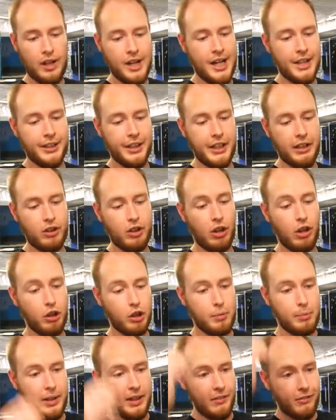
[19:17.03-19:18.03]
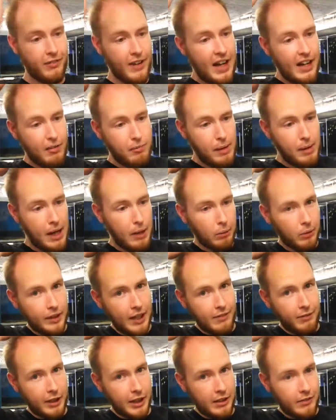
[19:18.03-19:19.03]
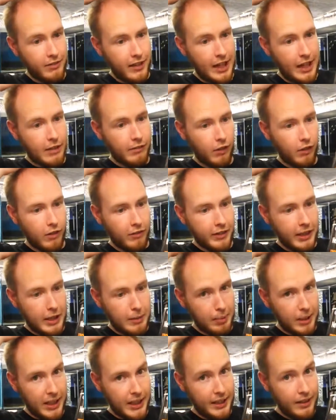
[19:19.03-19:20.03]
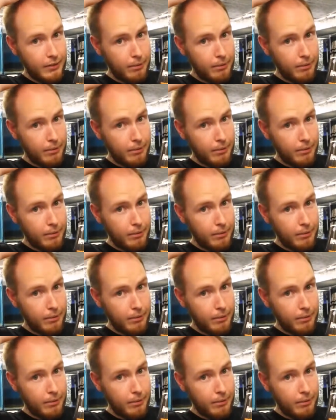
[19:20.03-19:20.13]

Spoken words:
and this cost me £5.75 off eBay.